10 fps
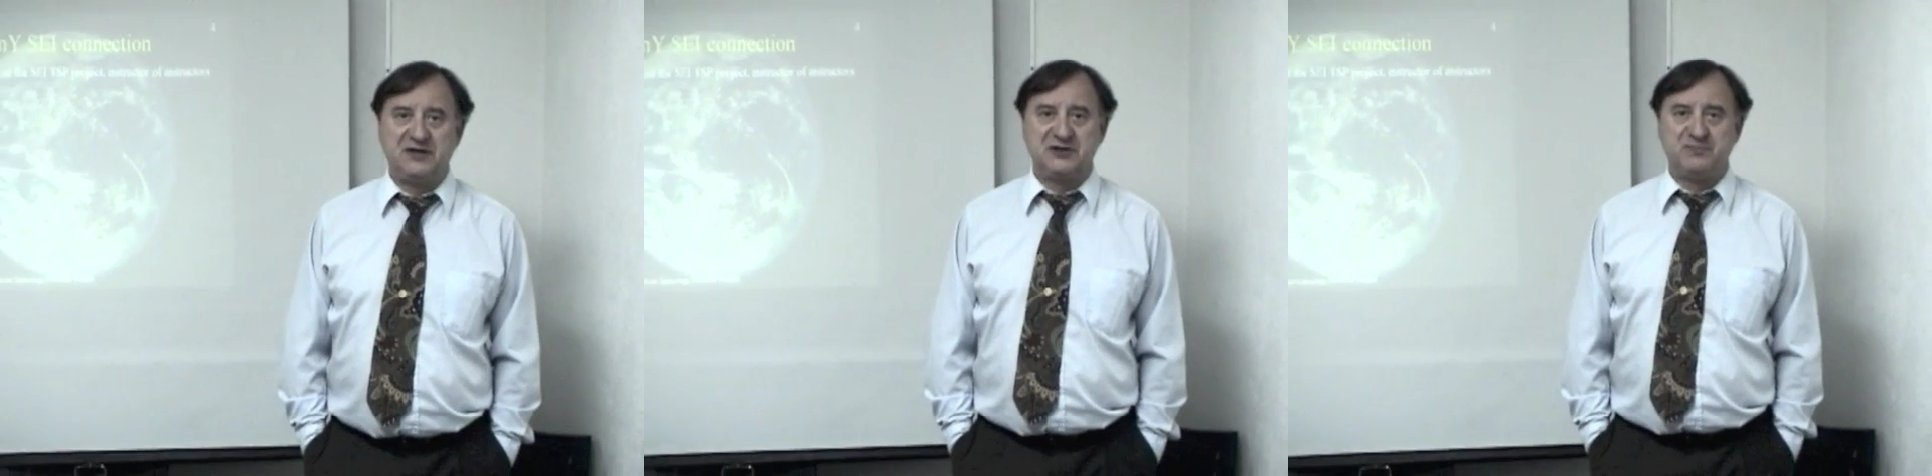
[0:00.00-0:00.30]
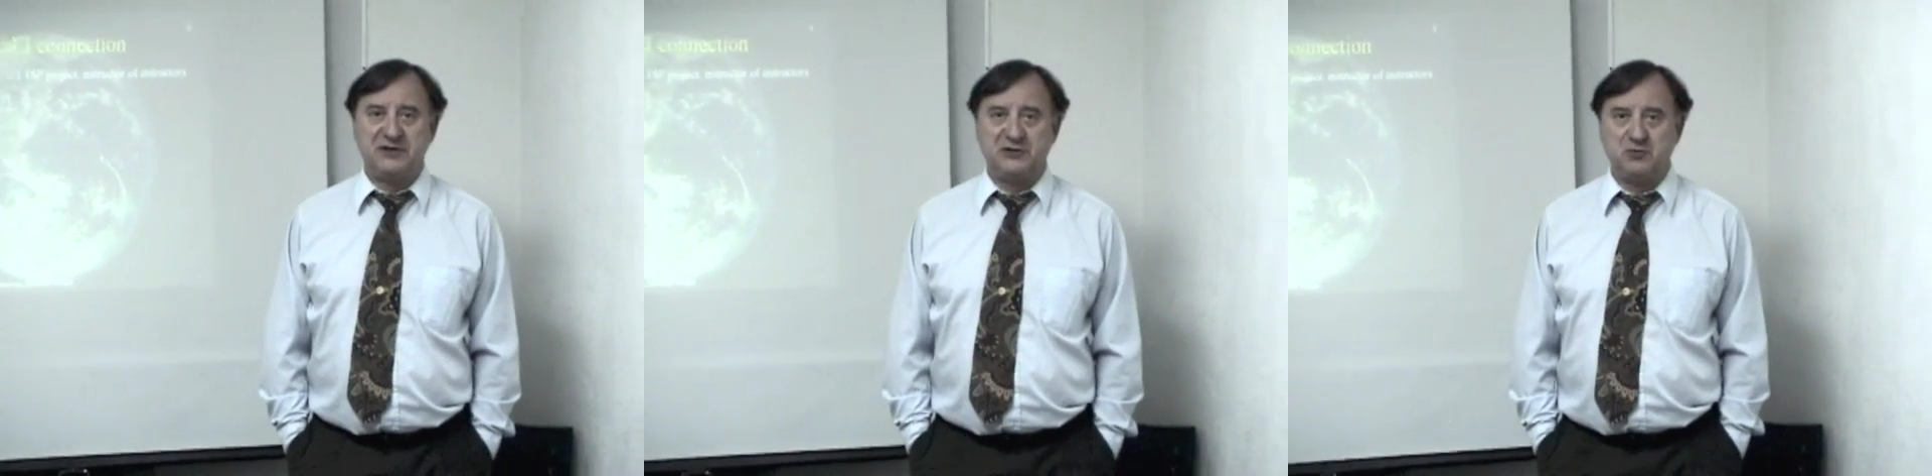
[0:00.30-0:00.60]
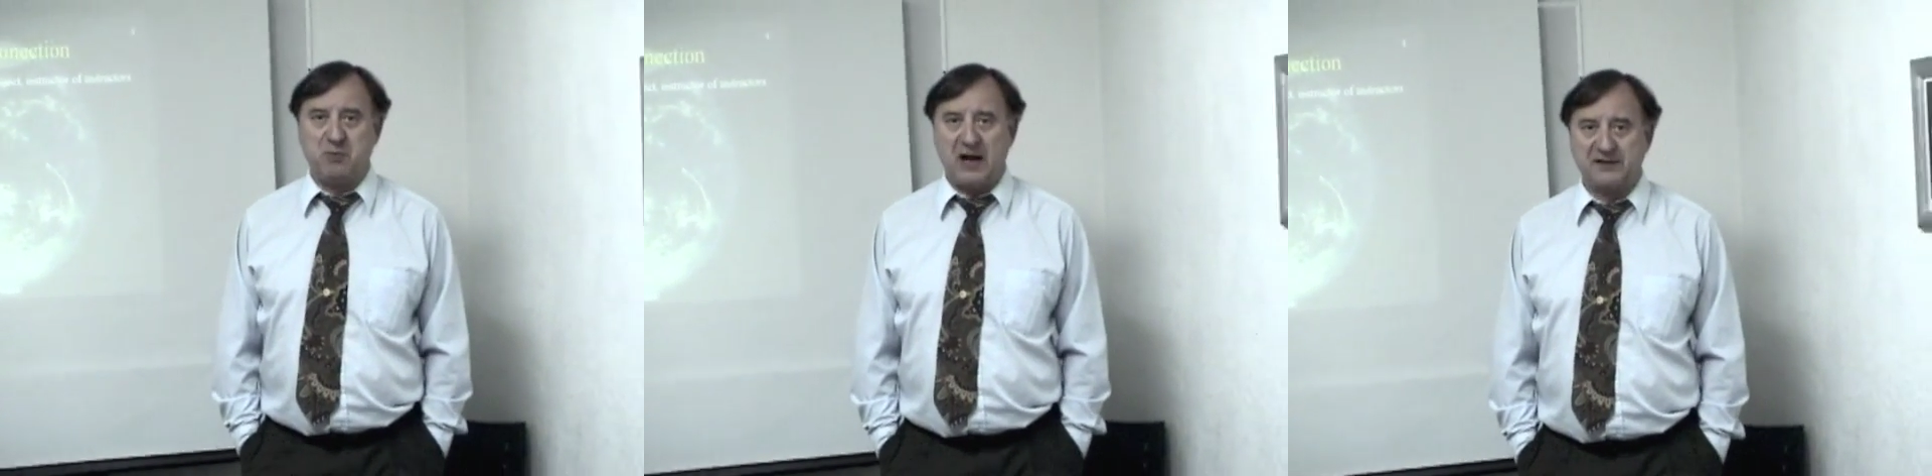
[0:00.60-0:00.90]
TSP
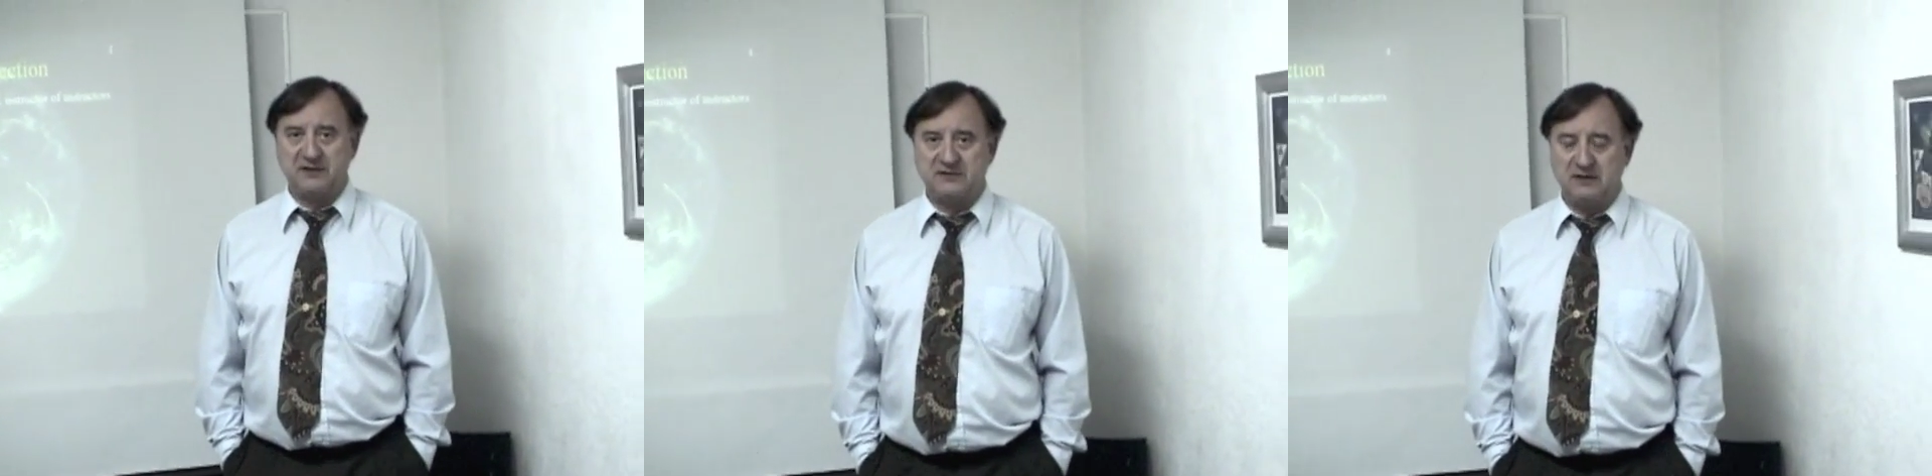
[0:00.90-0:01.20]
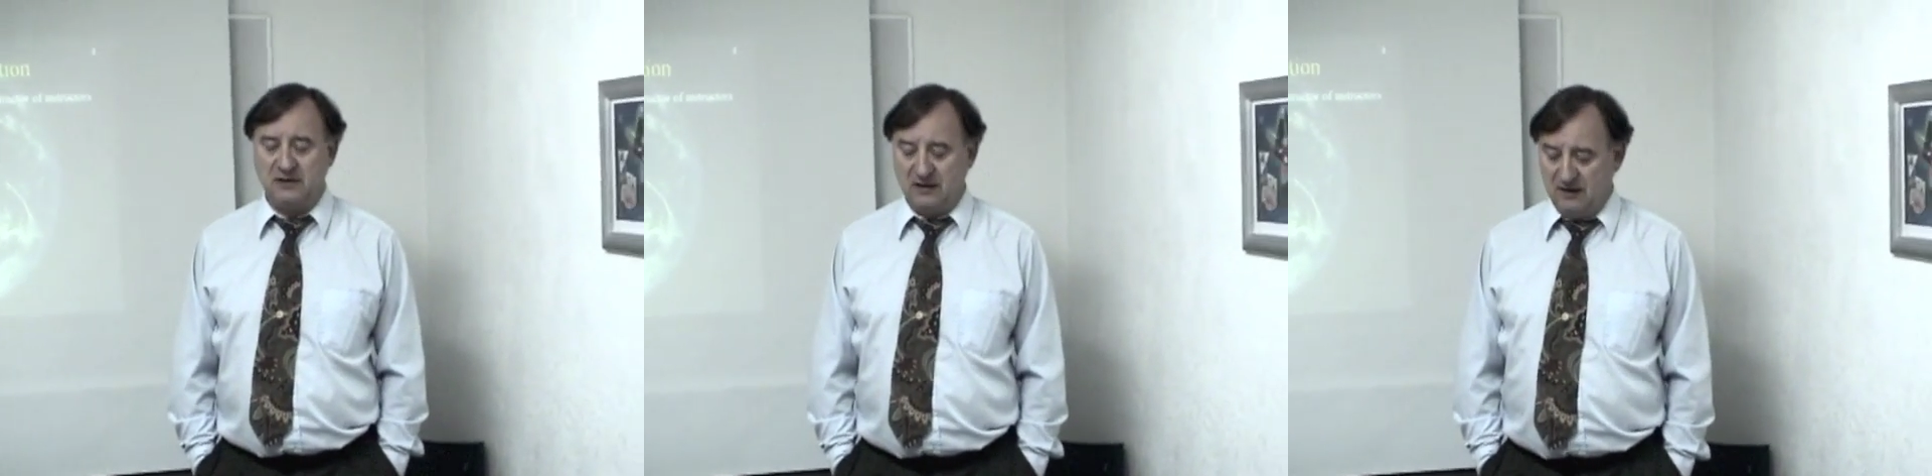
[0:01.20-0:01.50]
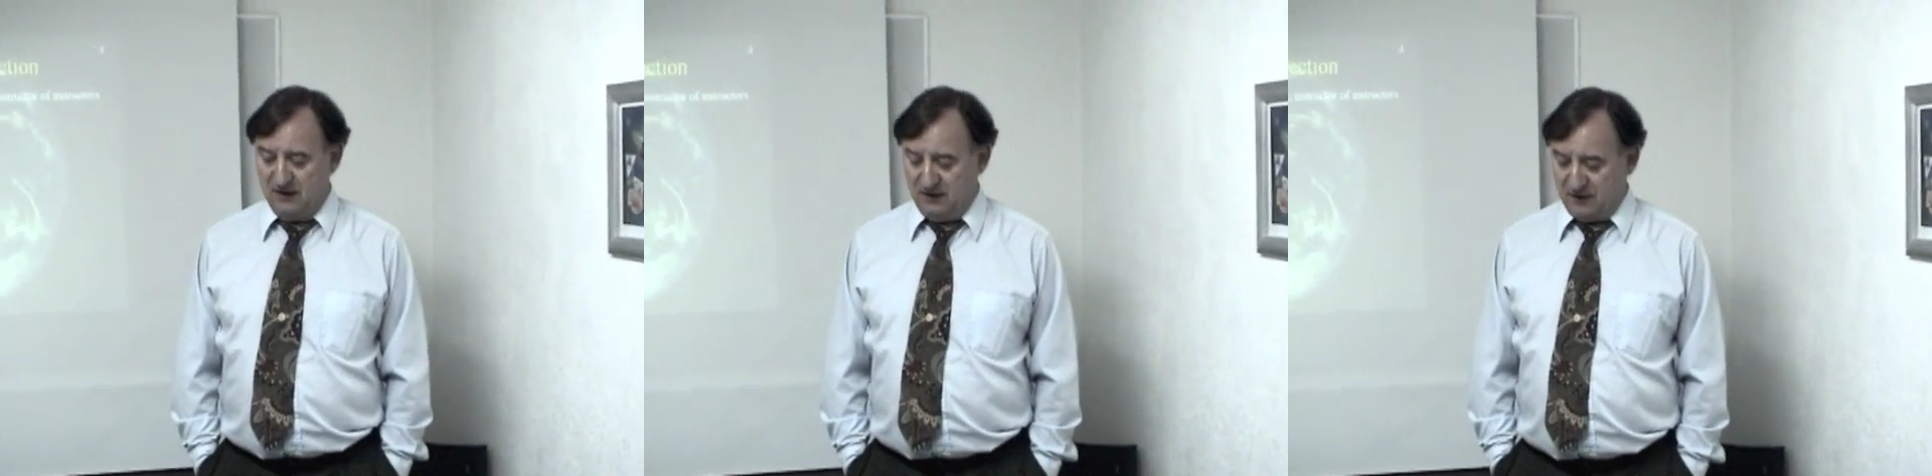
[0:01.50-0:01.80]
into practice.
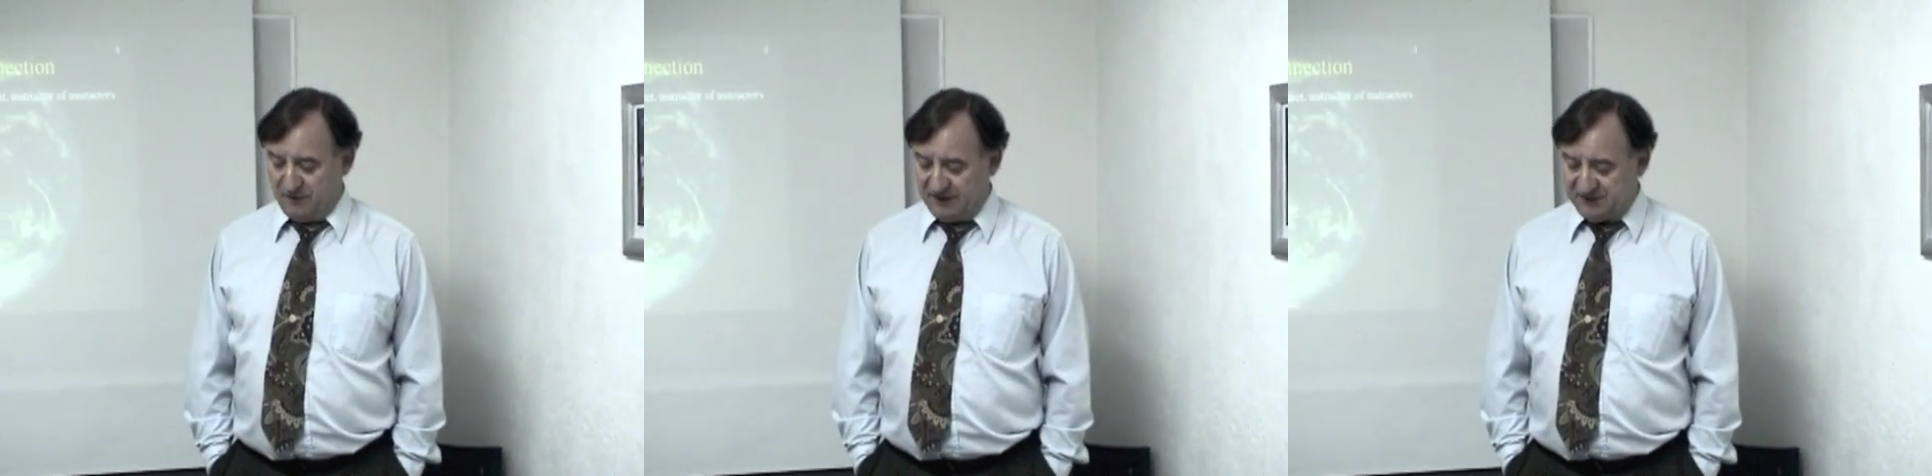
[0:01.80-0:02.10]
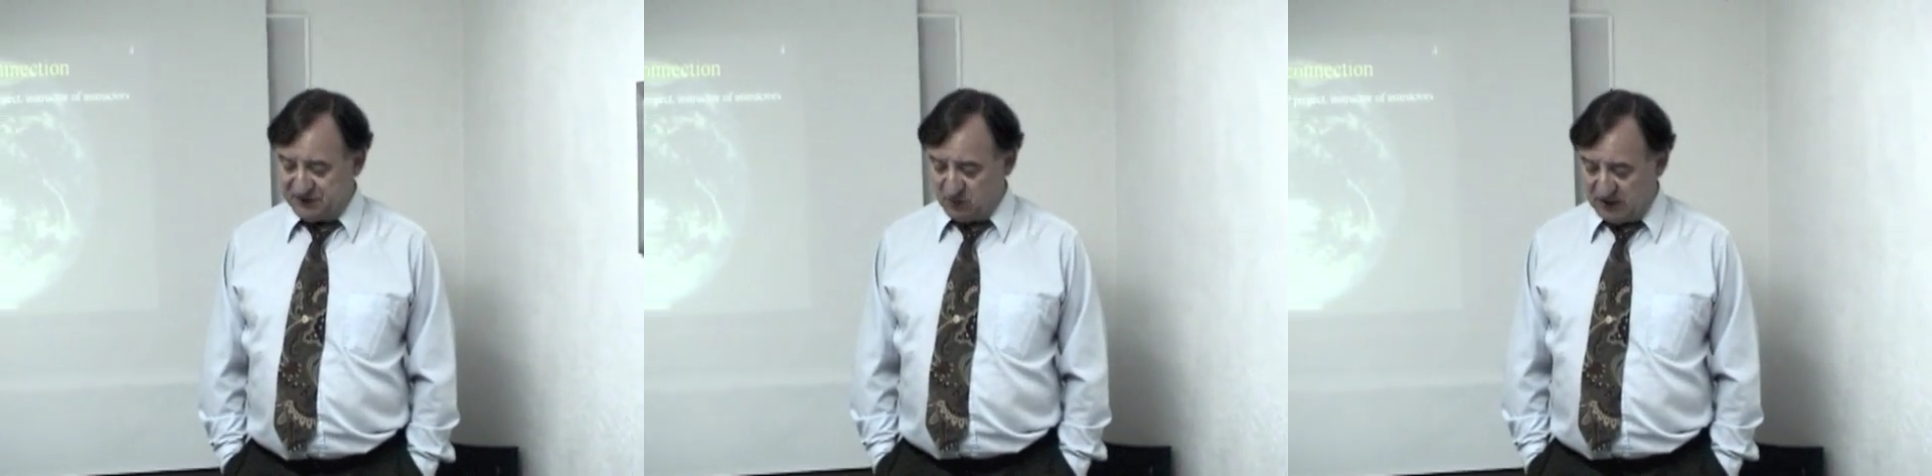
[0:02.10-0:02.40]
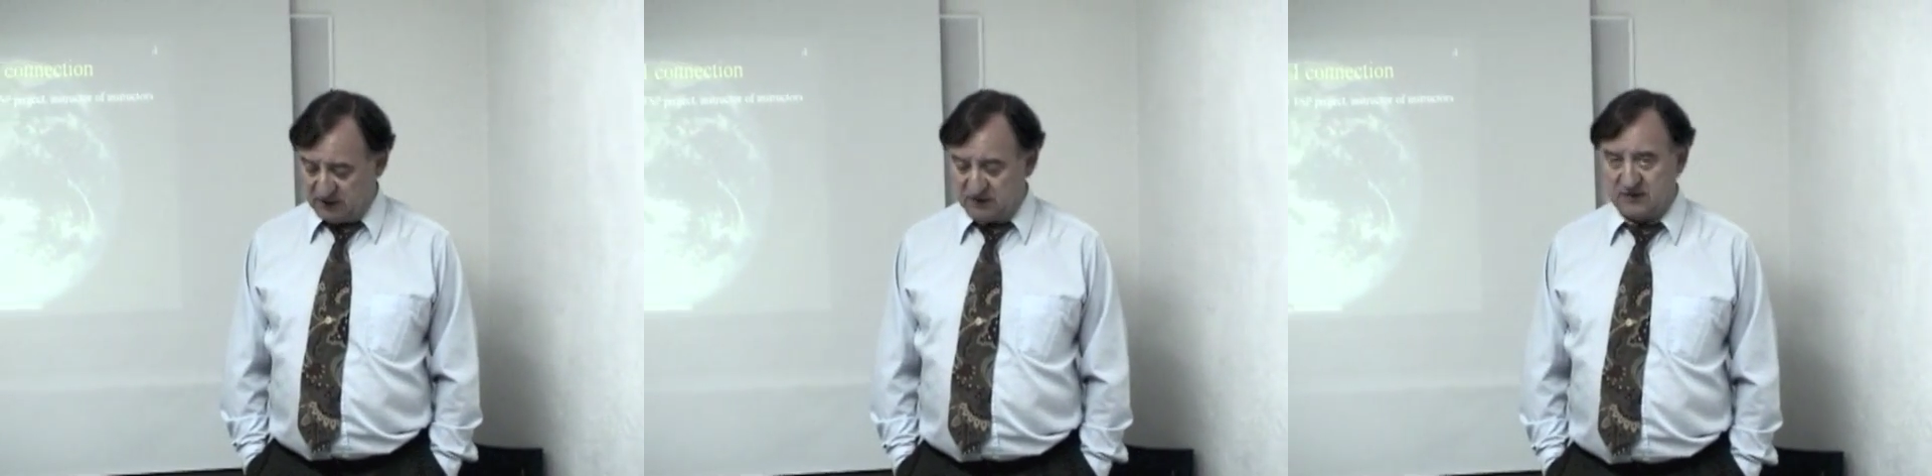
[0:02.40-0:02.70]
And that is
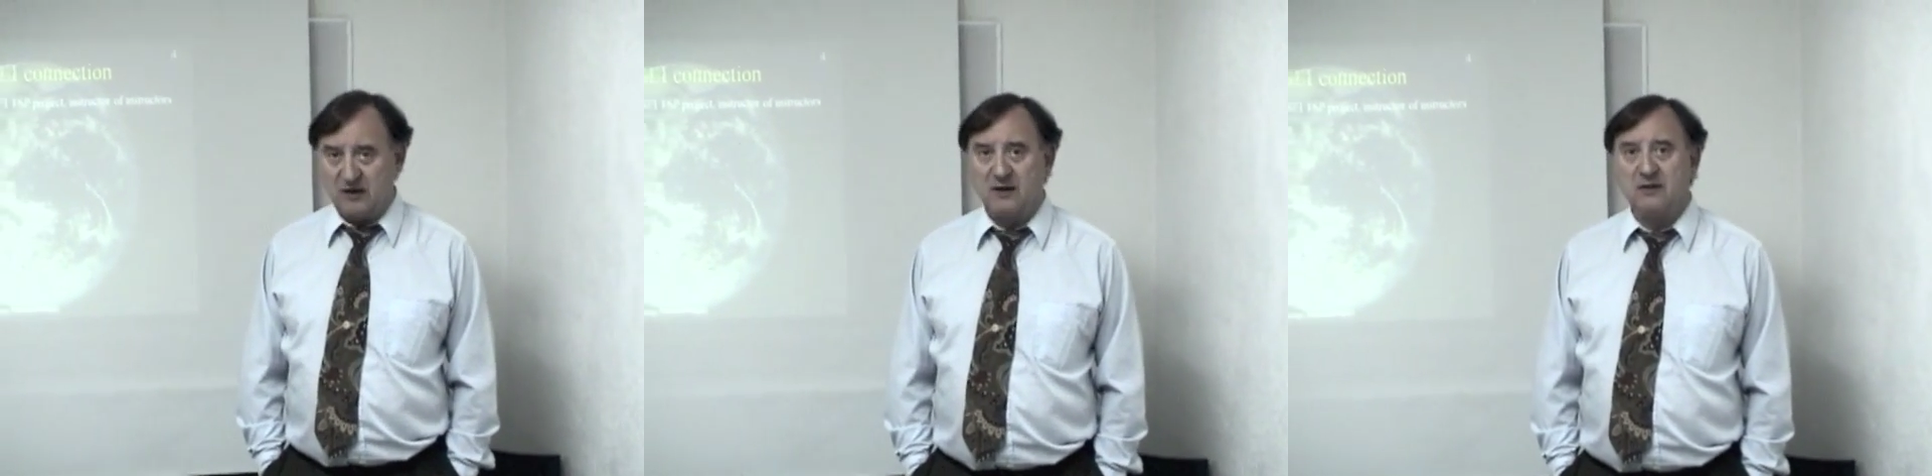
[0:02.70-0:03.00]
what